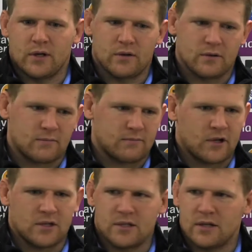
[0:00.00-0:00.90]
You know,
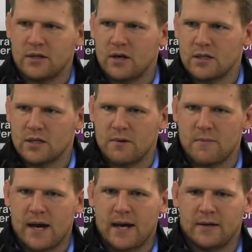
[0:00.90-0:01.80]
like you said, the guys coming
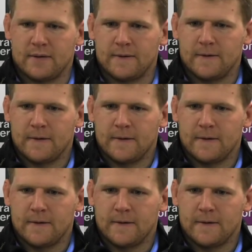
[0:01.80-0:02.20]
back, and